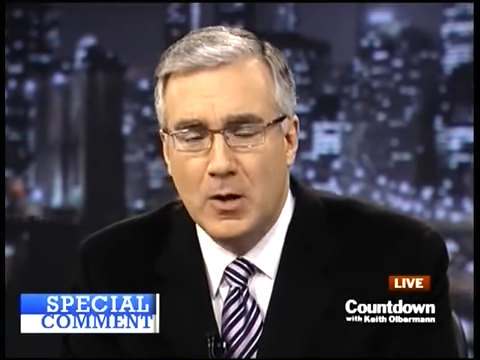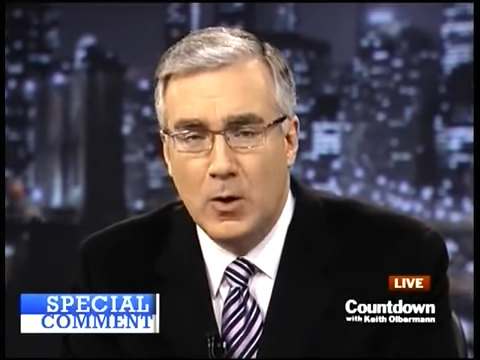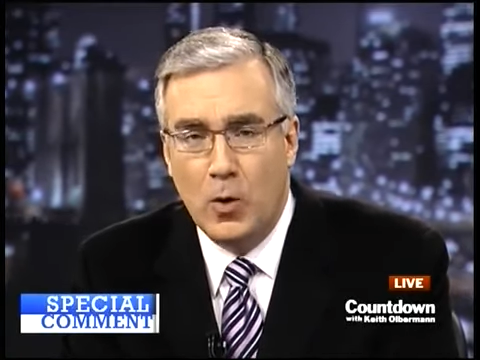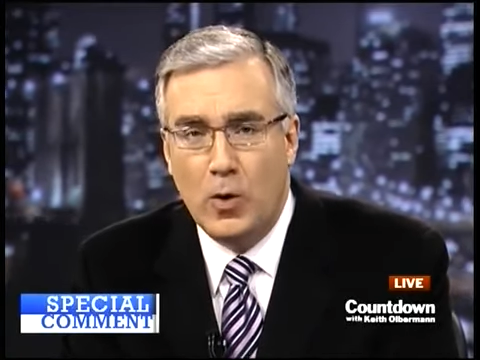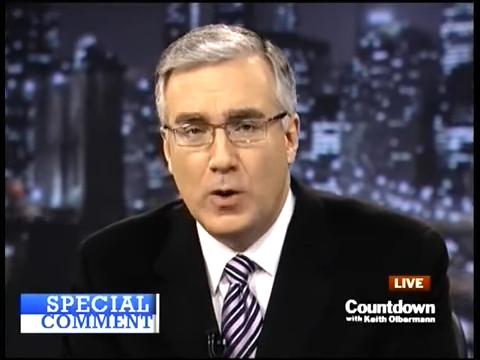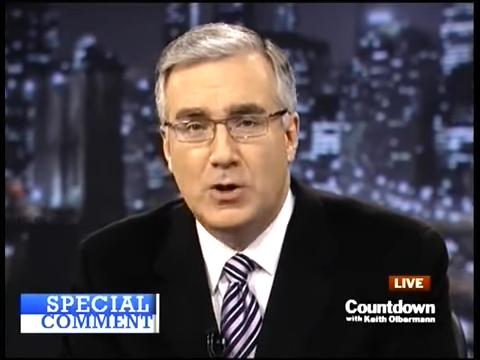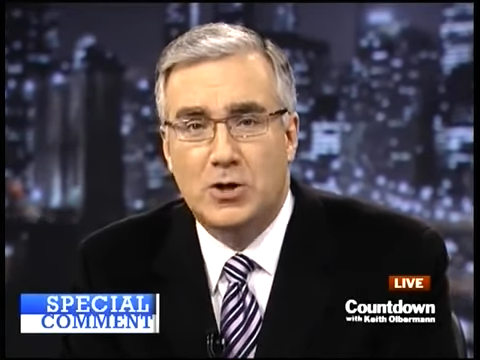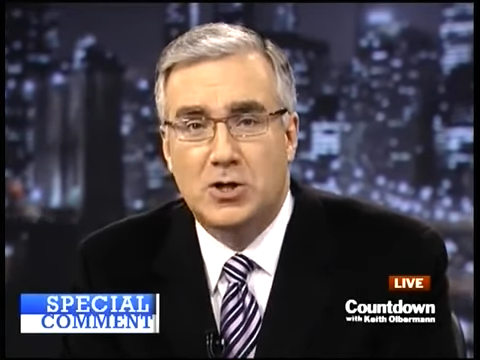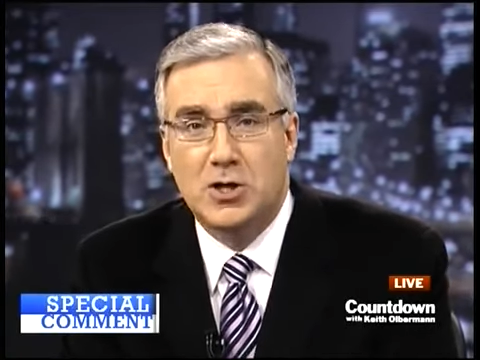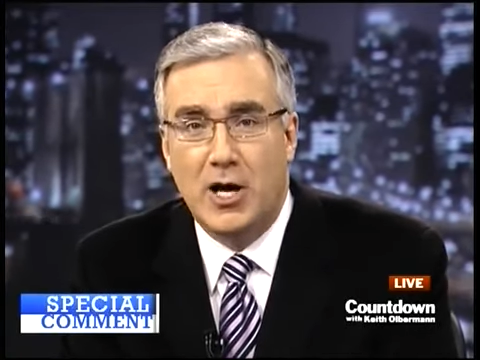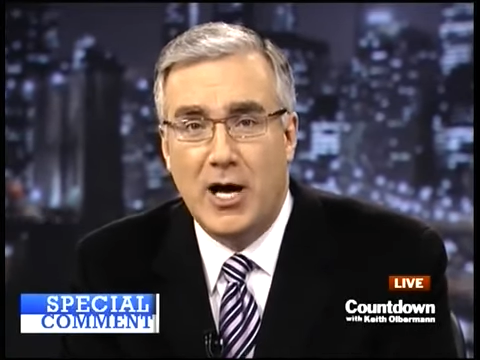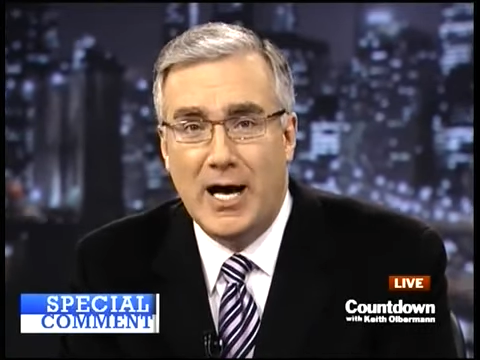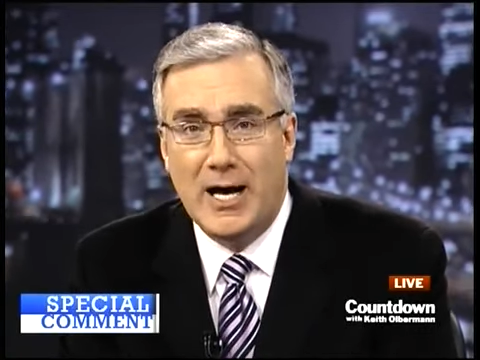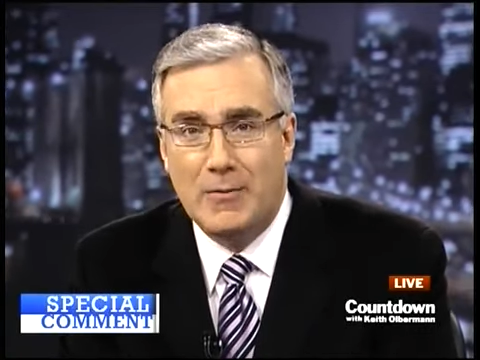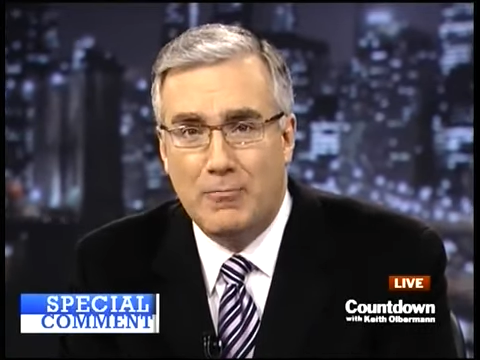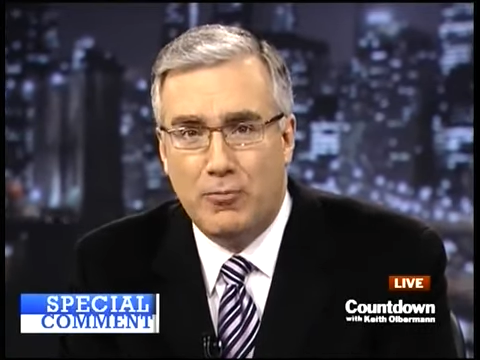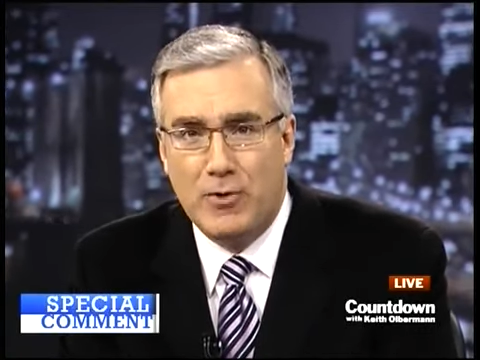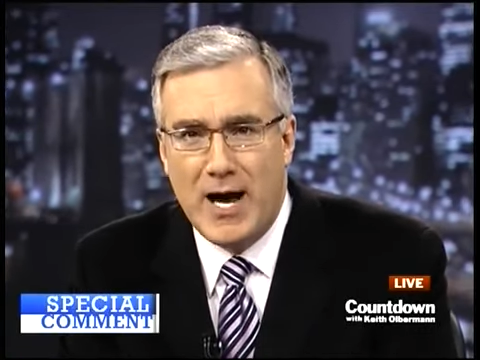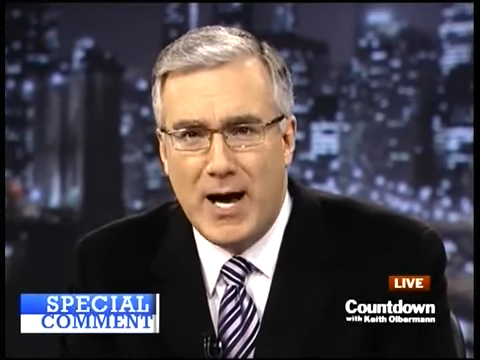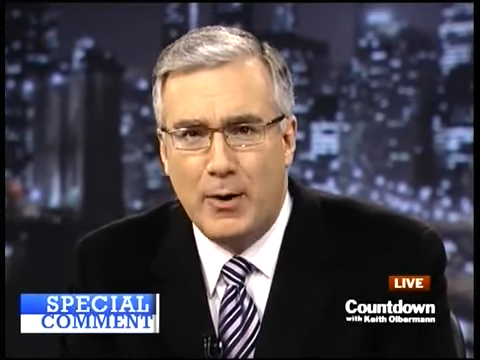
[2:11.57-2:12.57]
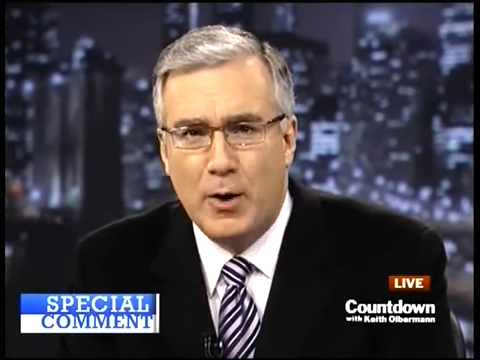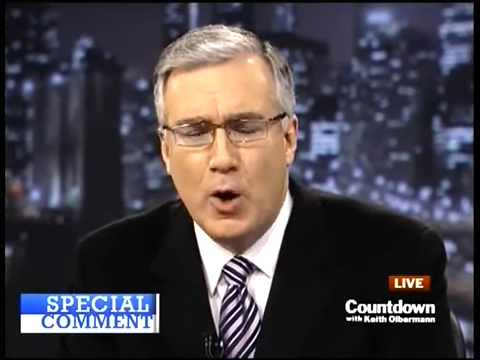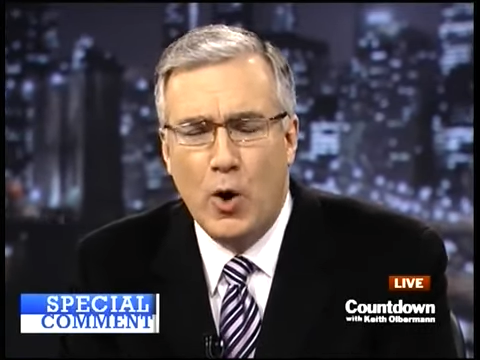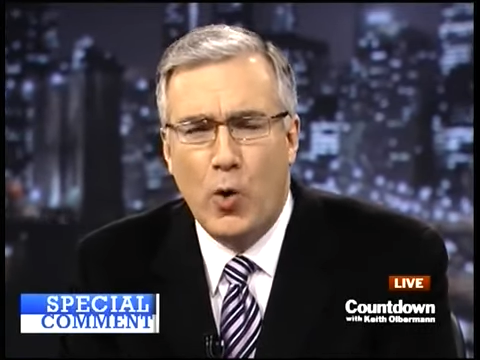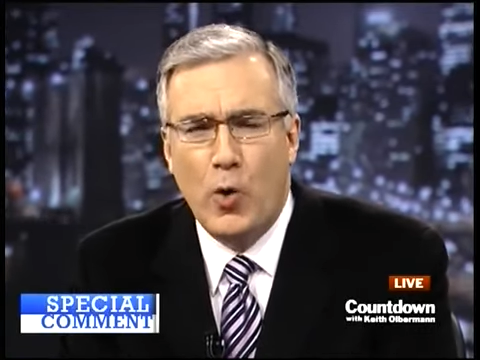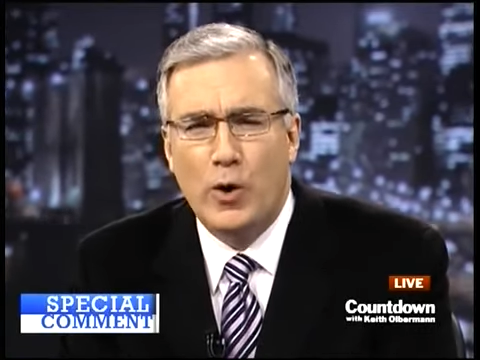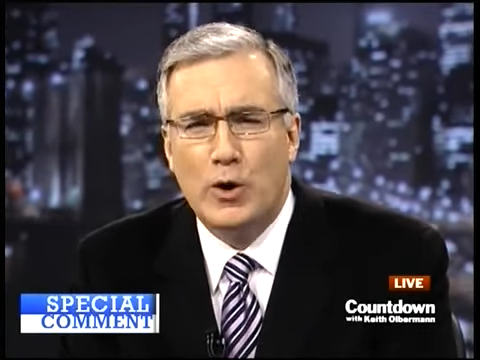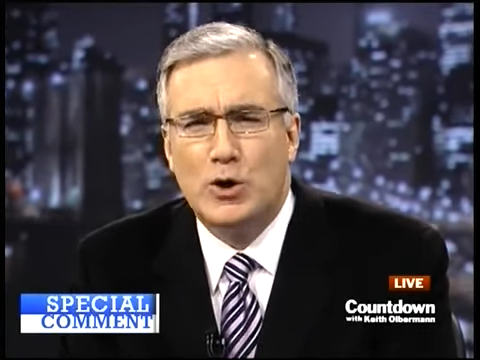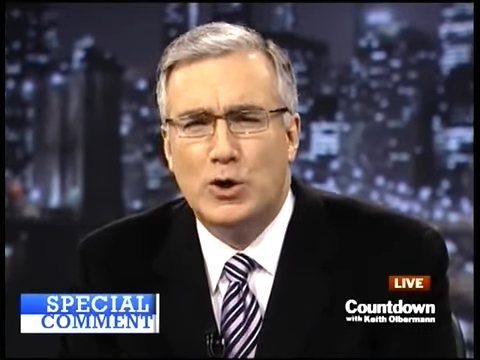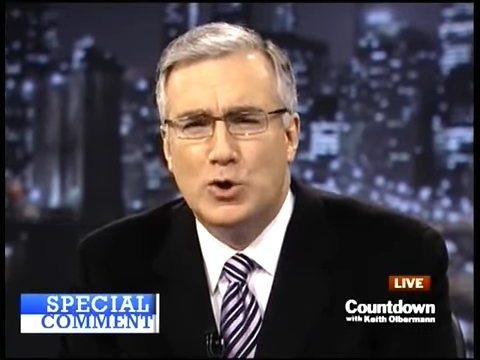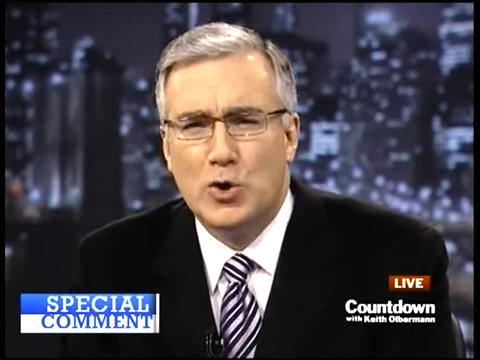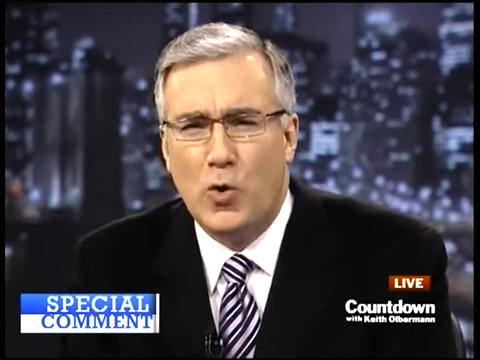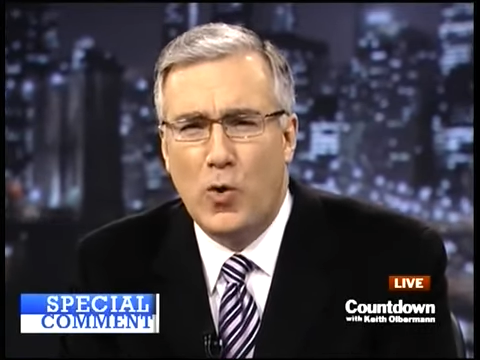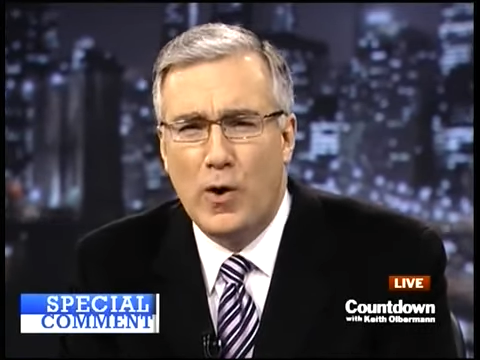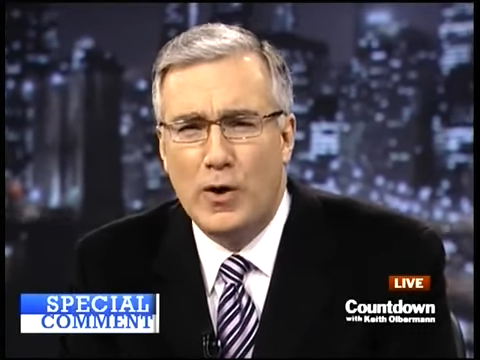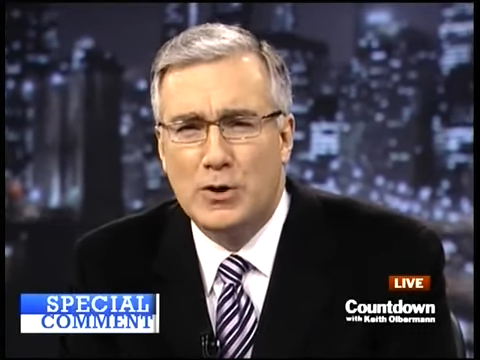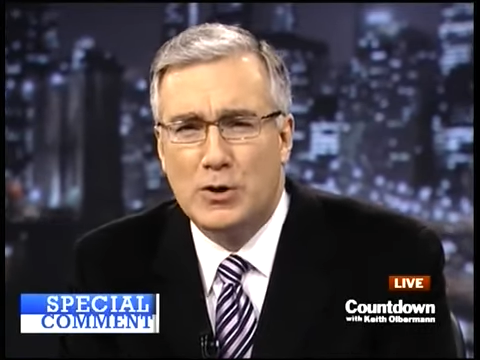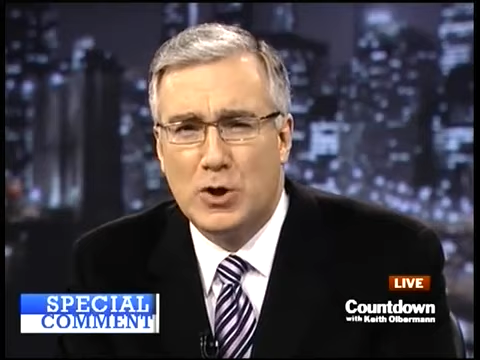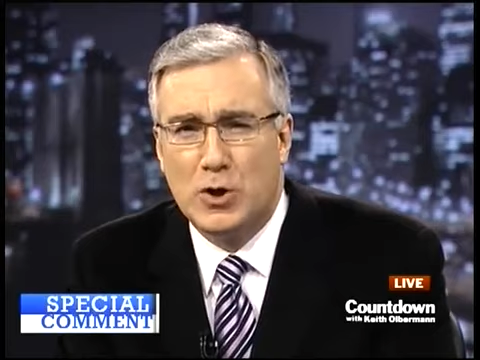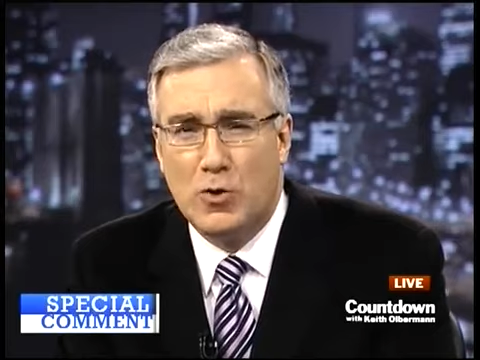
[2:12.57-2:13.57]
or John Brown, or
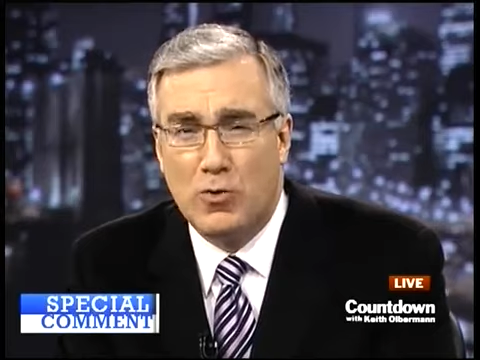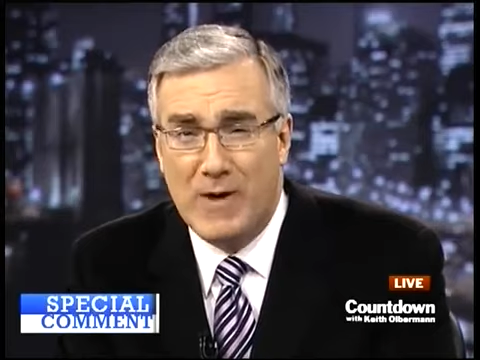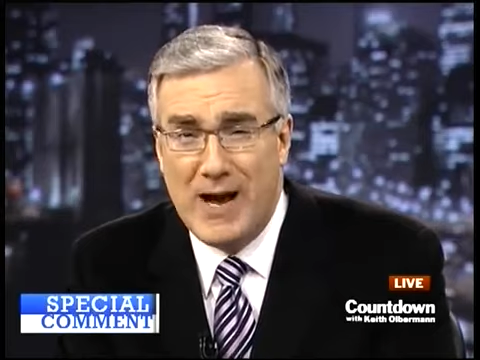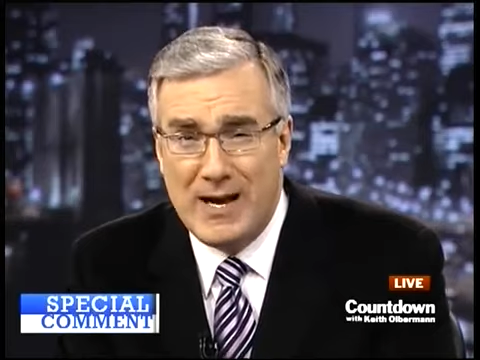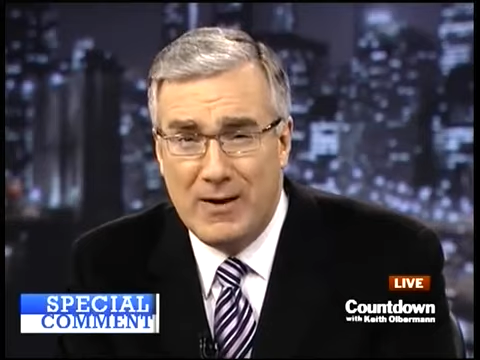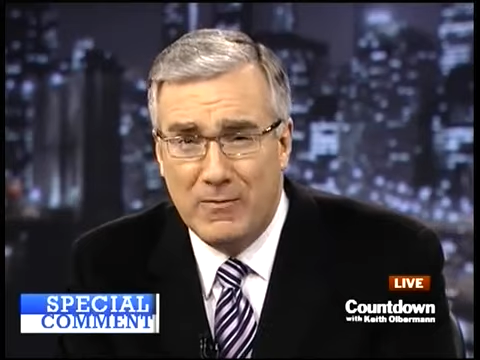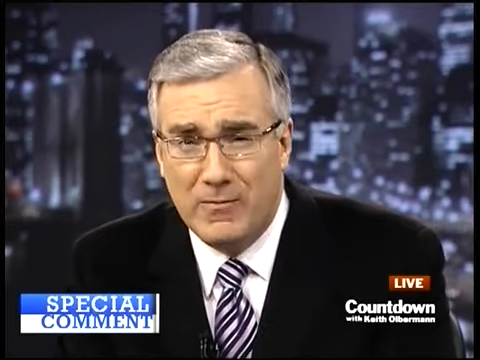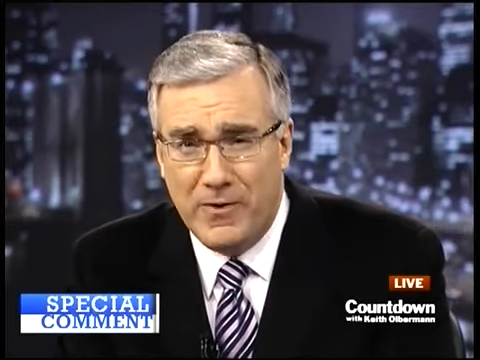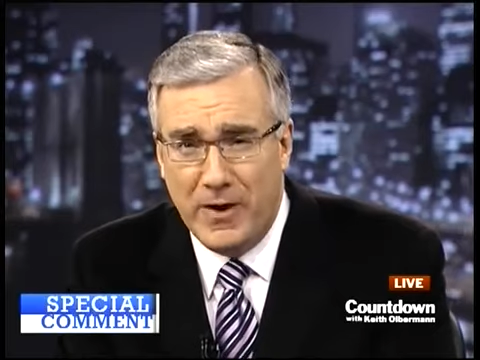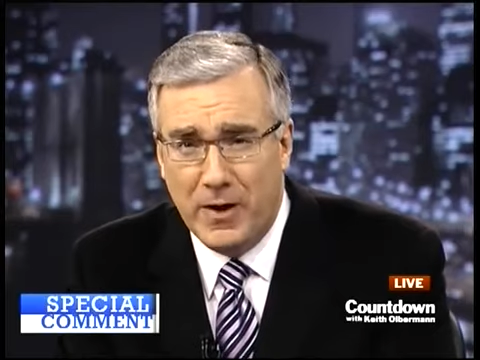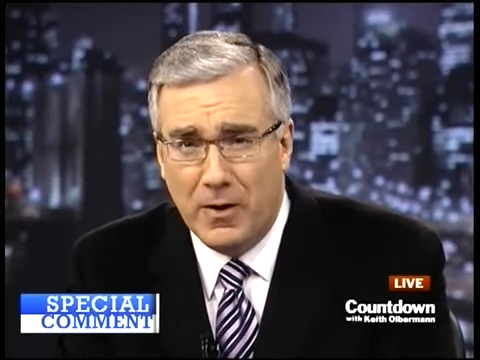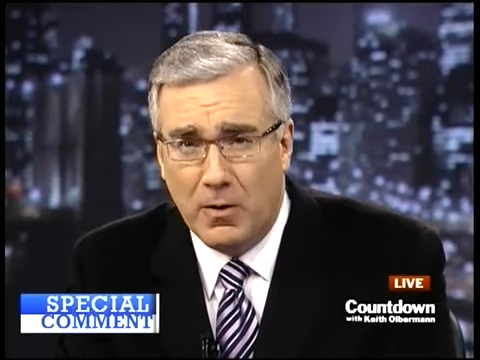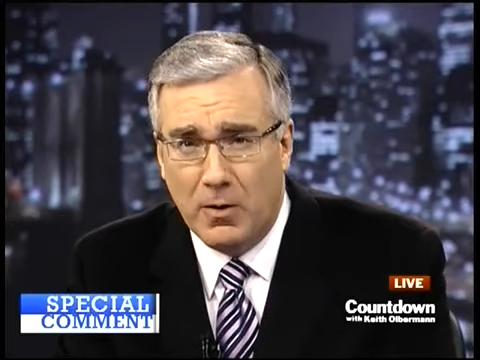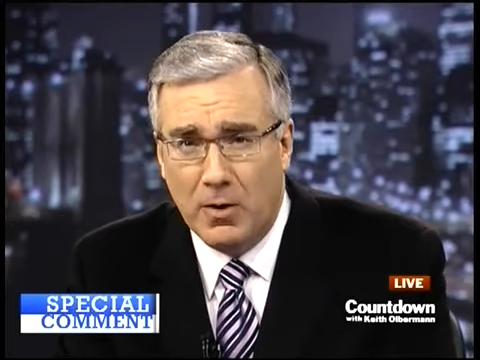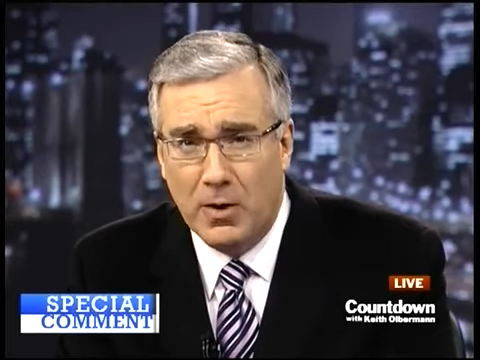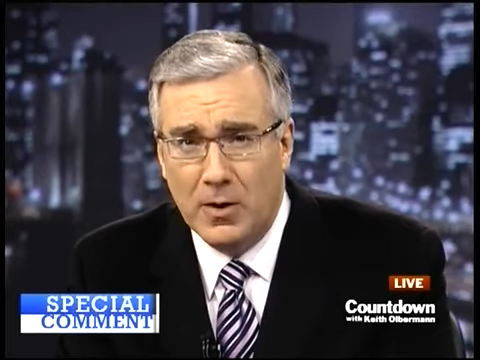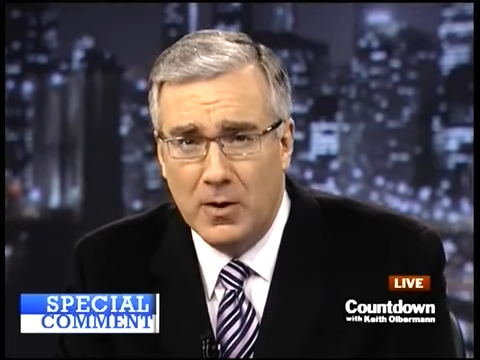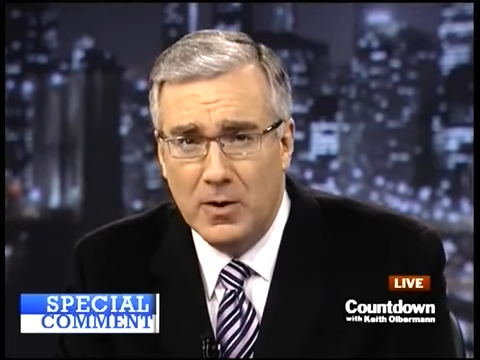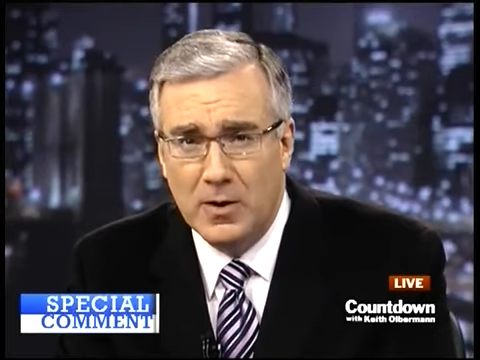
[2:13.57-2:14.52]
George Grenville,